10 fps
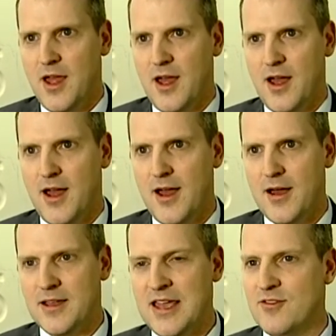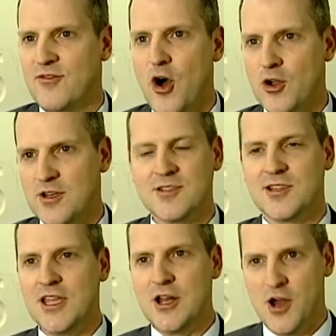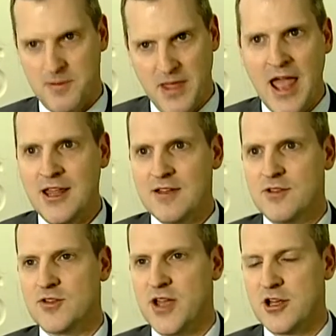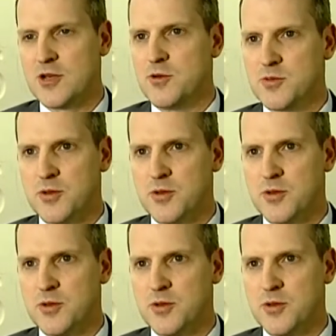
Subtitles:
Kevin Falcon doesn't lead on any of those attributes,